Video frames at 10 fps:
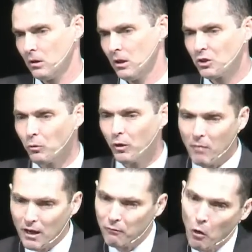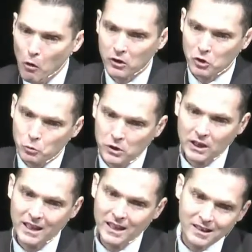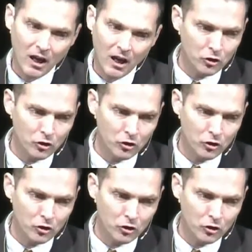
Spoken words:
to where my focus really isn't on